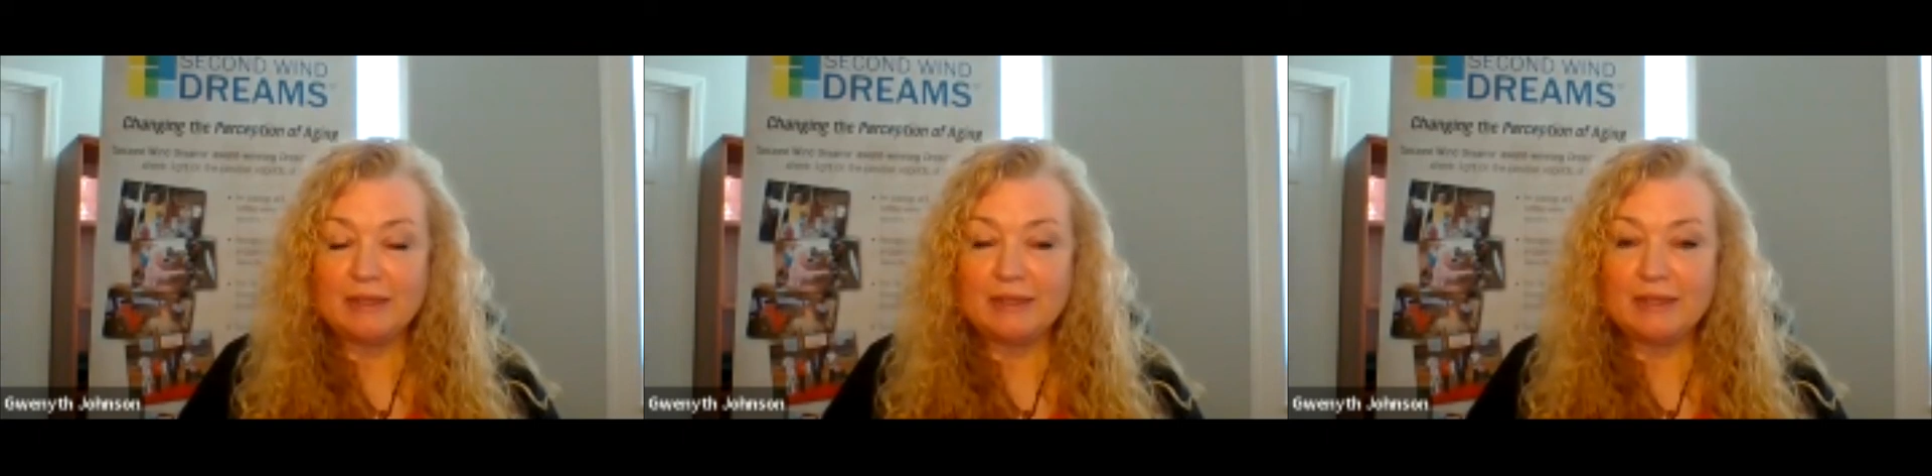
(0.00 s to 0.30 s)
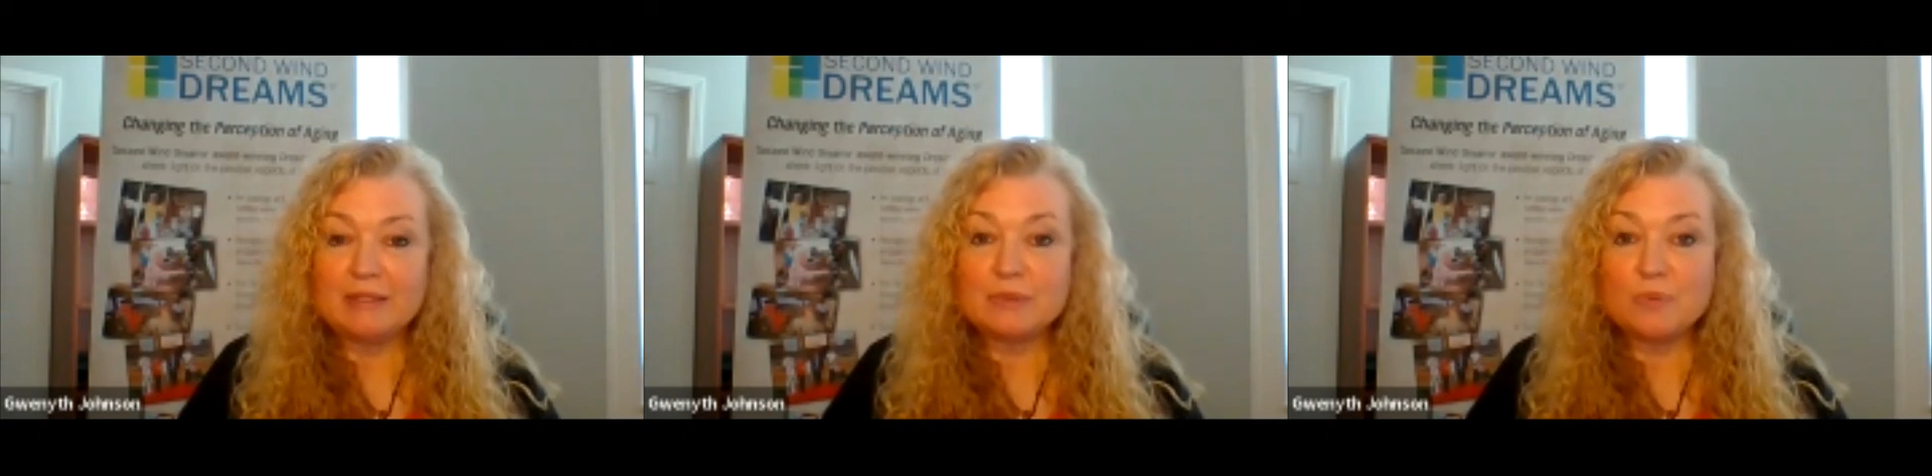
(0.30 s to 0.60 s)

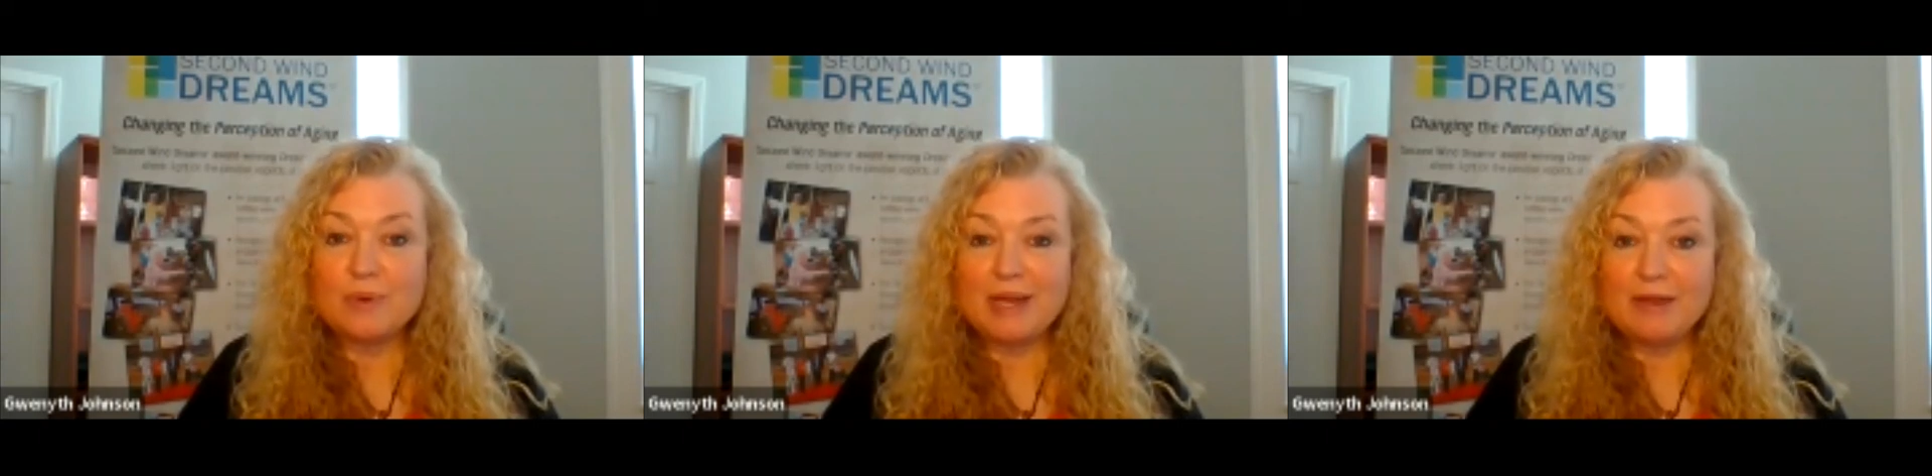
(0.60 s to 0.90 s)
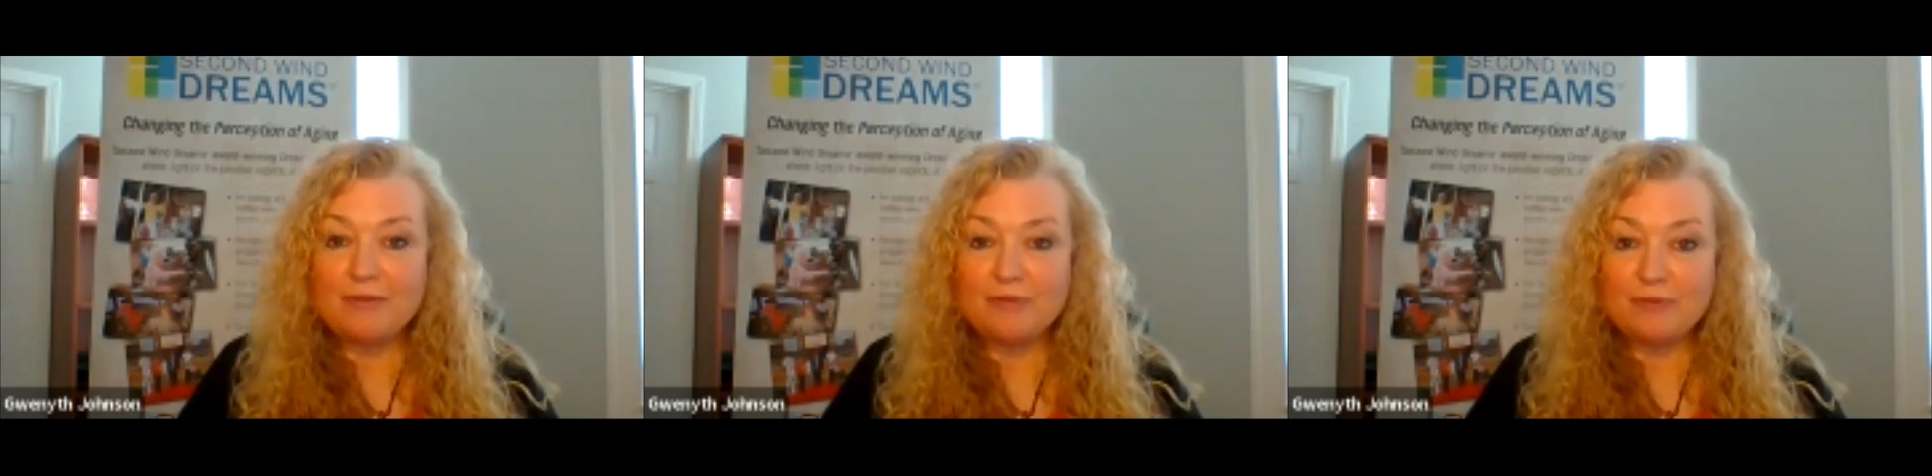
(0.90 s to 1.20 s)
It is a
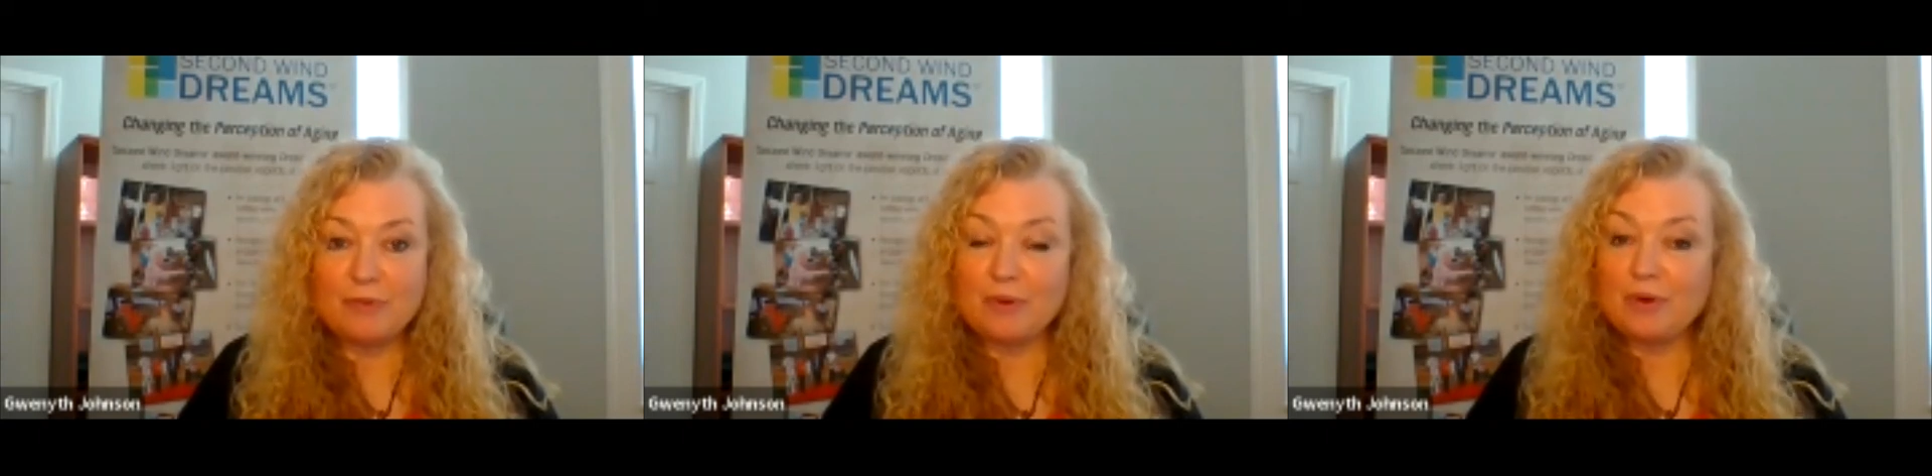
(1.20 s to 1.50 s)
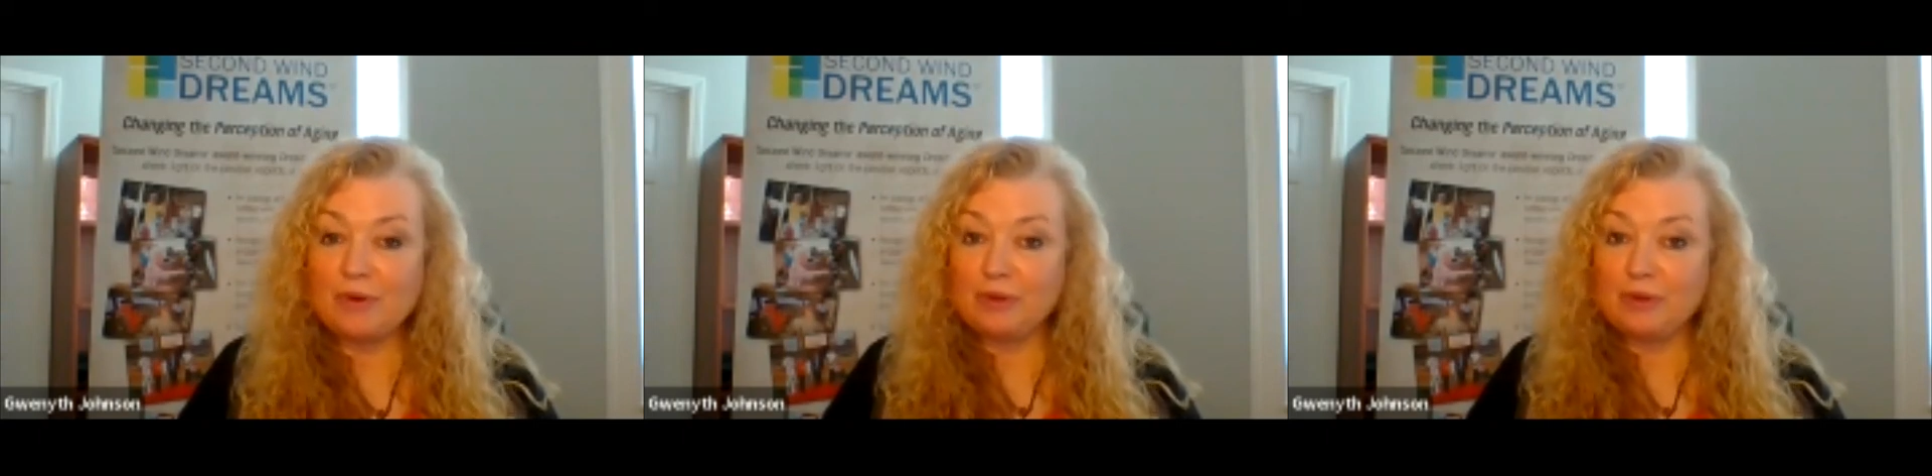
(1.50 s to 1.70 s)
way for